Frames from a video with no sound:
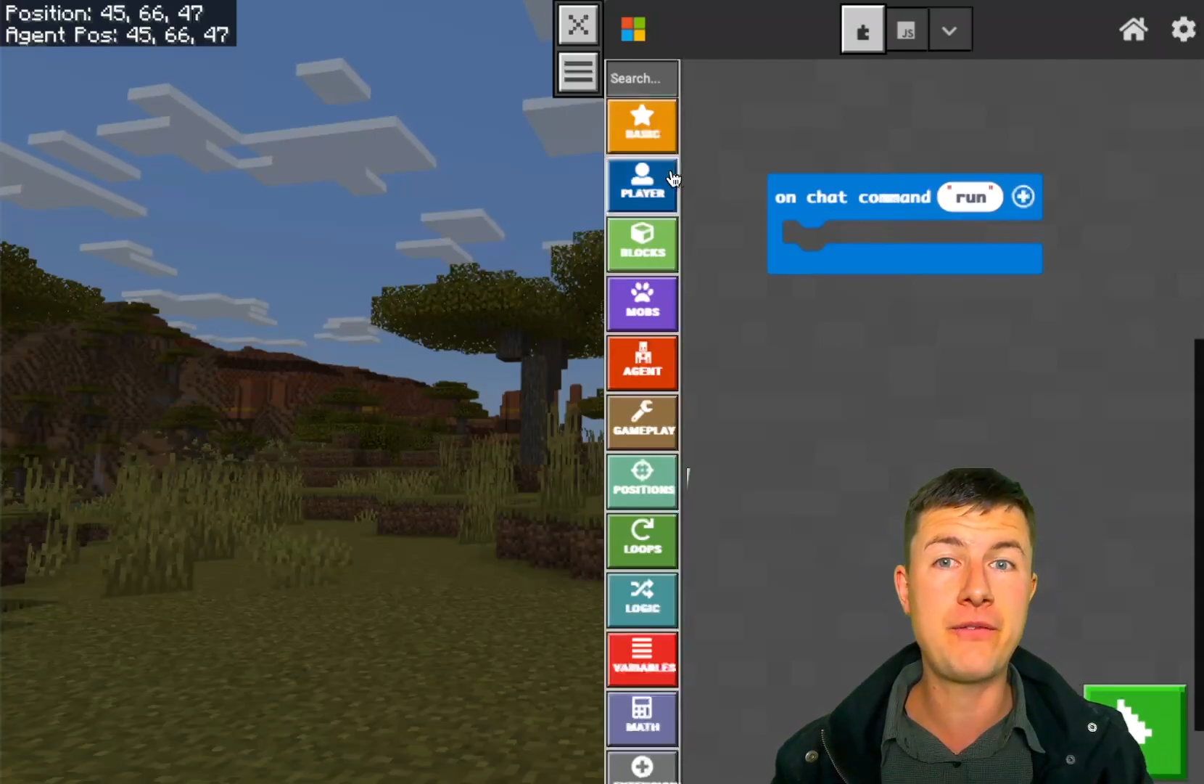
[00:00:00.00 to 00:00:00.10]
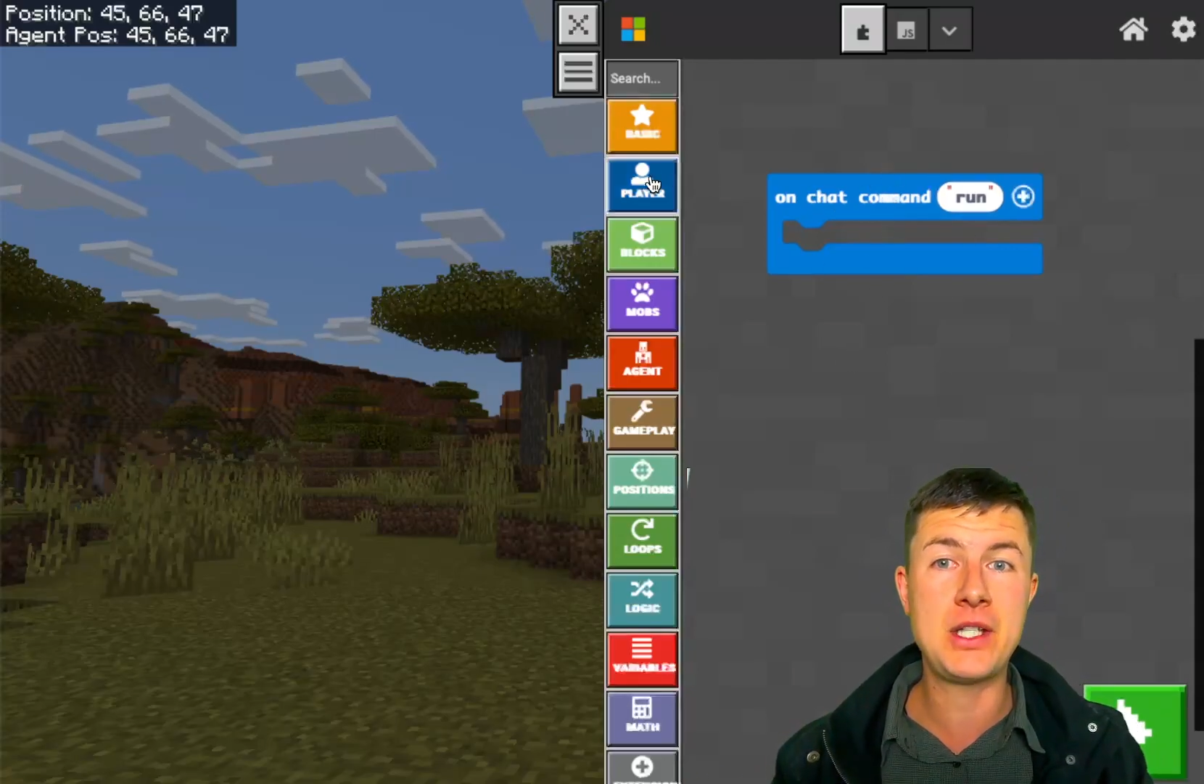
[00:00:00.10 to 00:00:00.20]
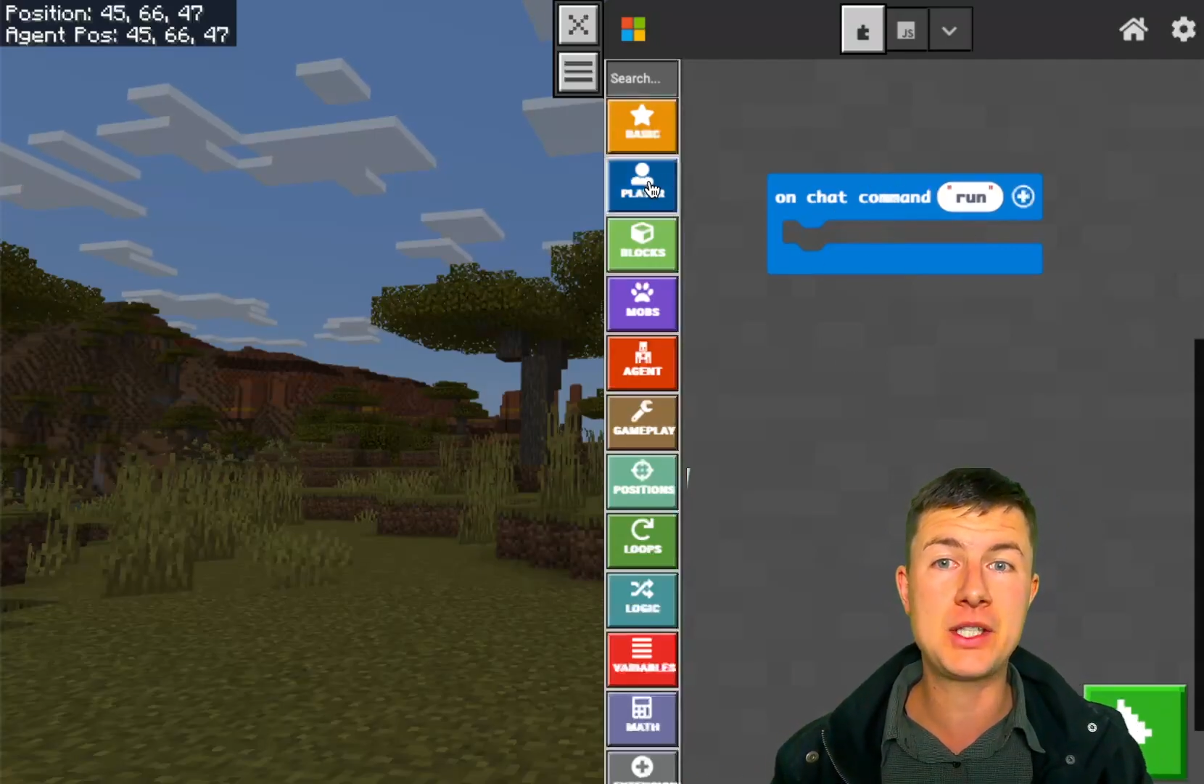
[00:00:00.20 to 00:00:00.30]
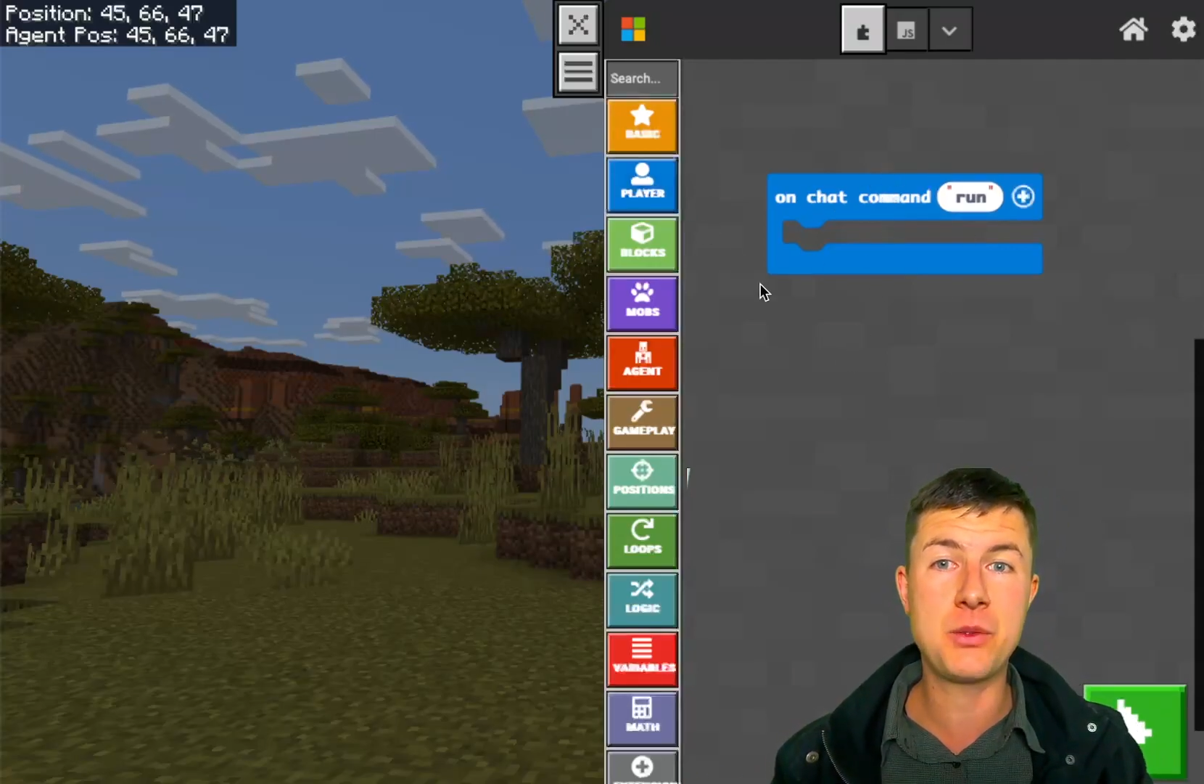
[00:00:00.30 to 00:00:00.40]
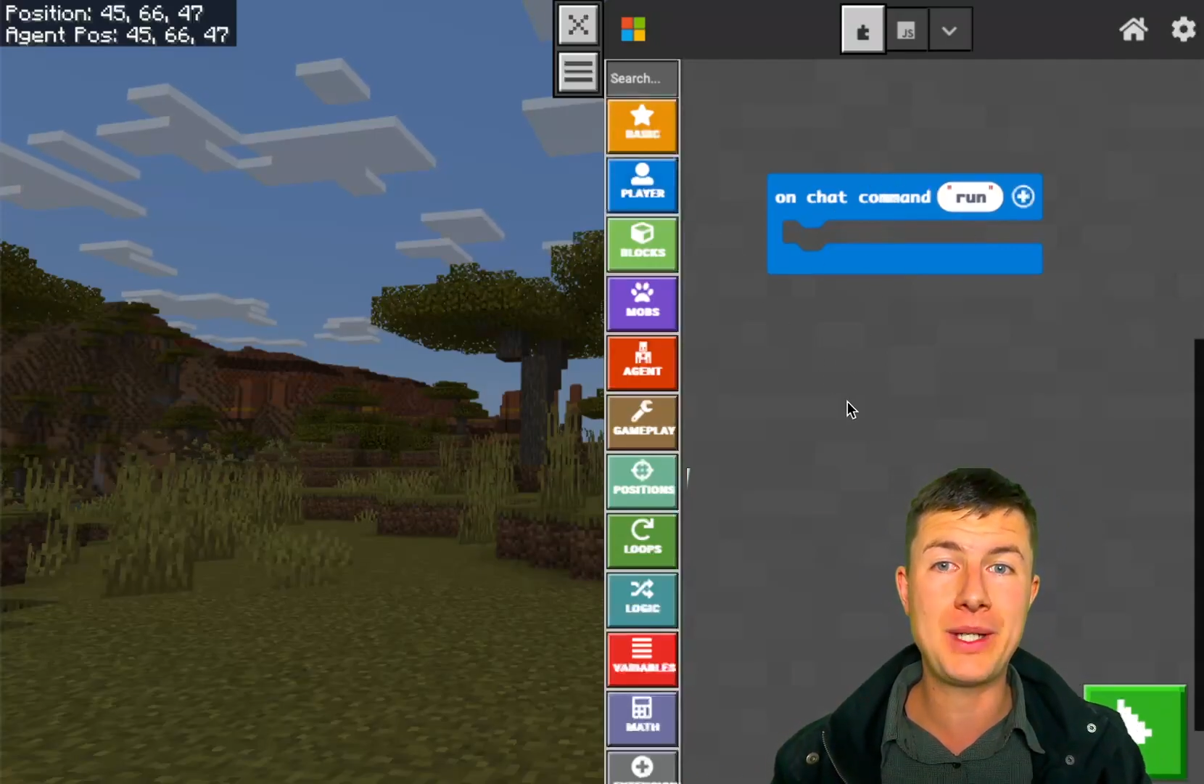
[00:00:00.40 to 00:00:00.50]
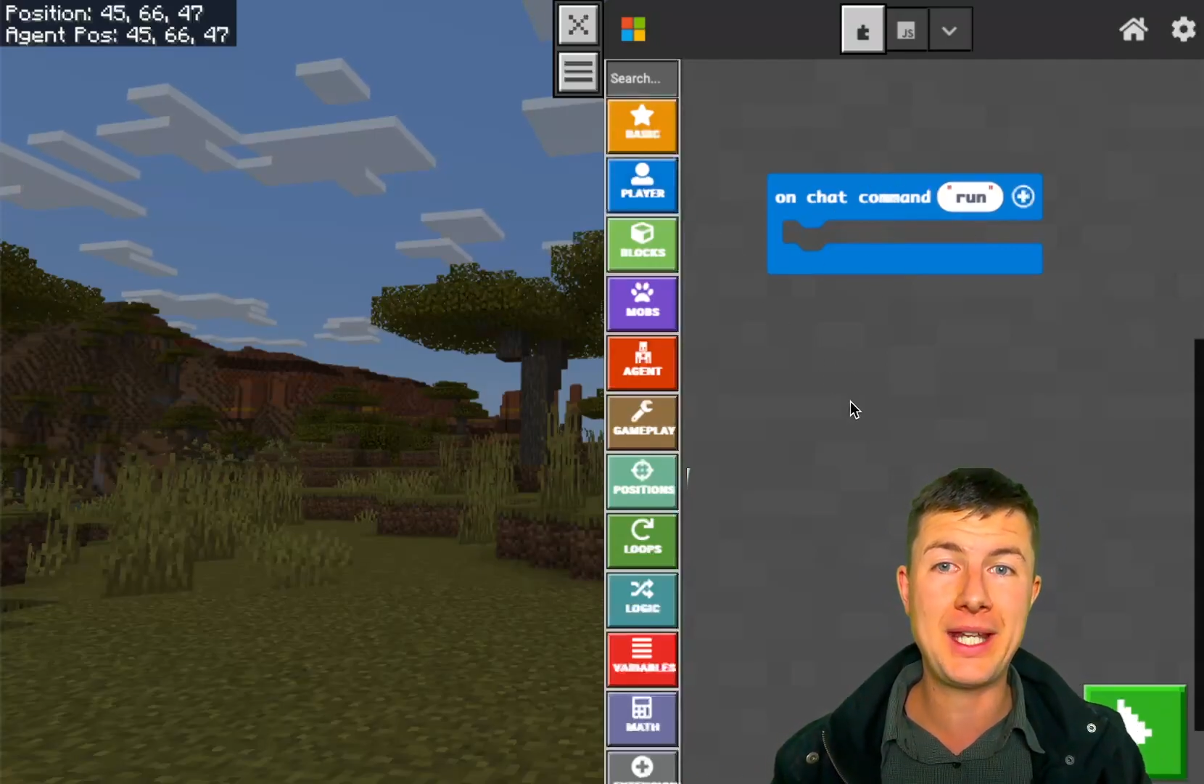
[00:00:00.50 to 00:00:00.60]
events that we